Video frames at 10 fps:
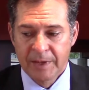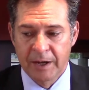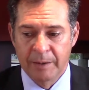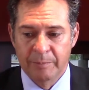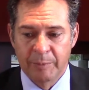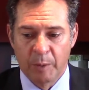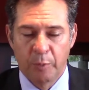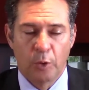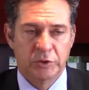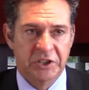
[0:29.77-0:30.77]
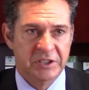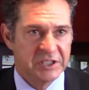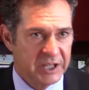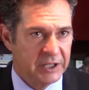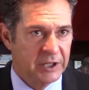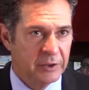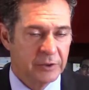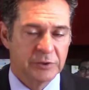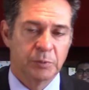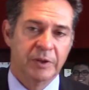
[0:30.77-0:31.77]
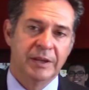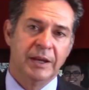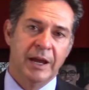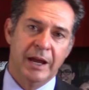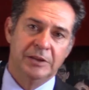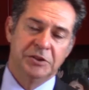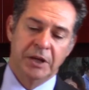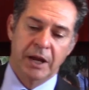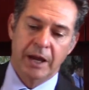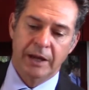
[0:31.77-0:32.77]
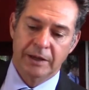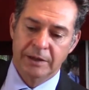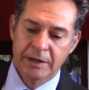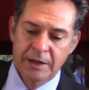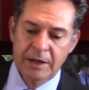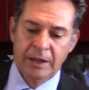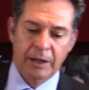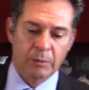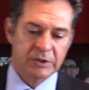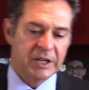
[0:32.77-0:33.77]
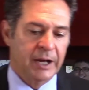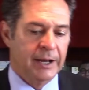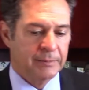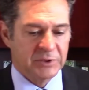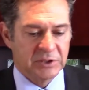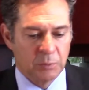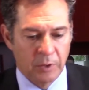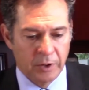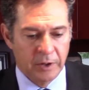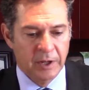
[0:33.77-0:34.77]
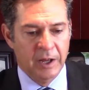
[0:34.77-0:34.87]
I'm approaching 10 years with EAGA, and there were times where